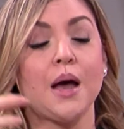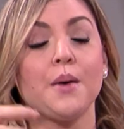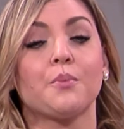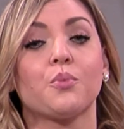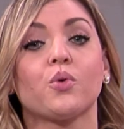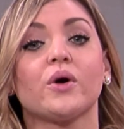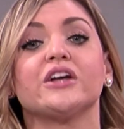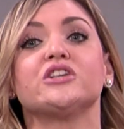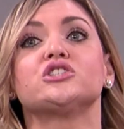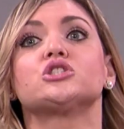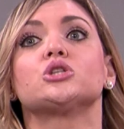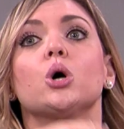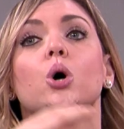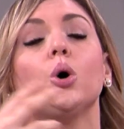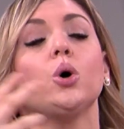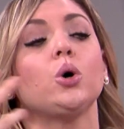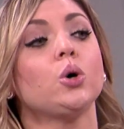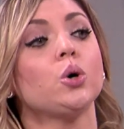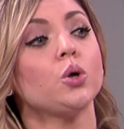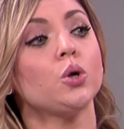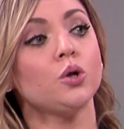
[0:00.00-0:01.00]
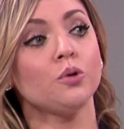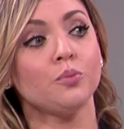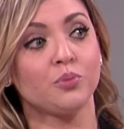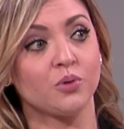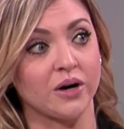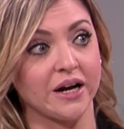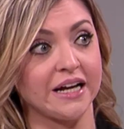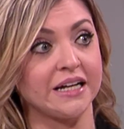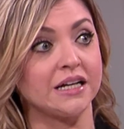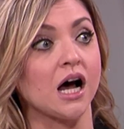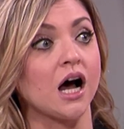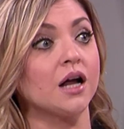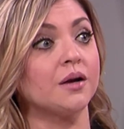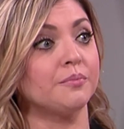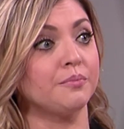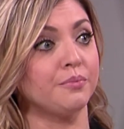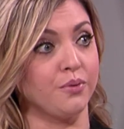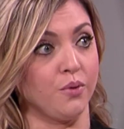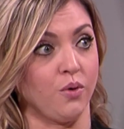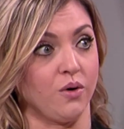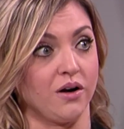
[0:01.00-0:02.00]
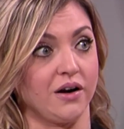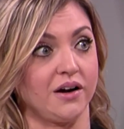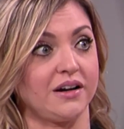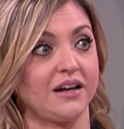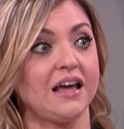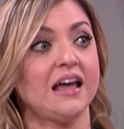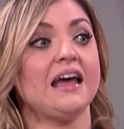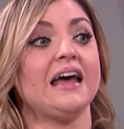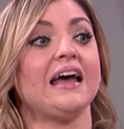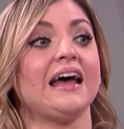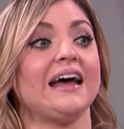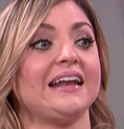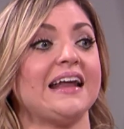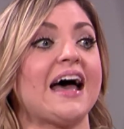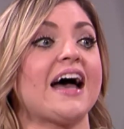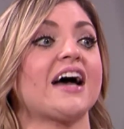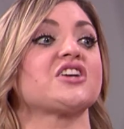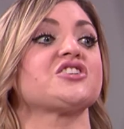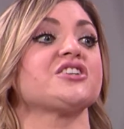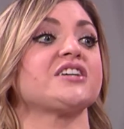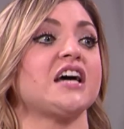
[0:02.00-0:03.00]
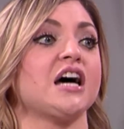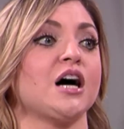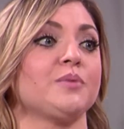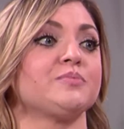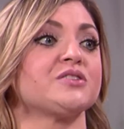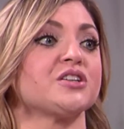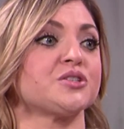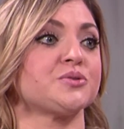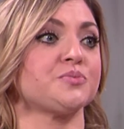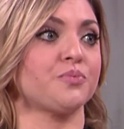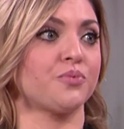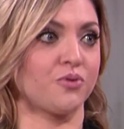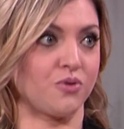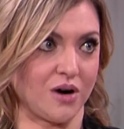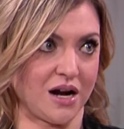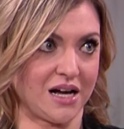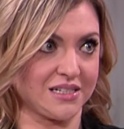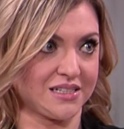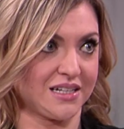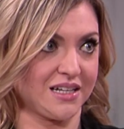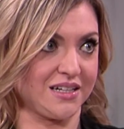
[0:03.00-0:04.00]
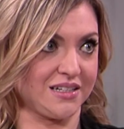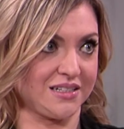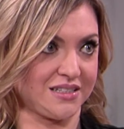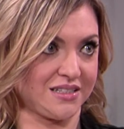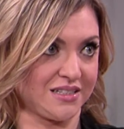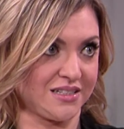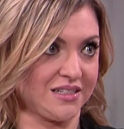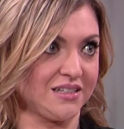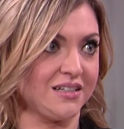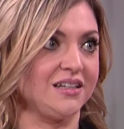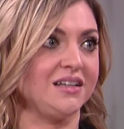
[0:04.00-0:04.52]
brings the whole brain on board, and actually helps us process.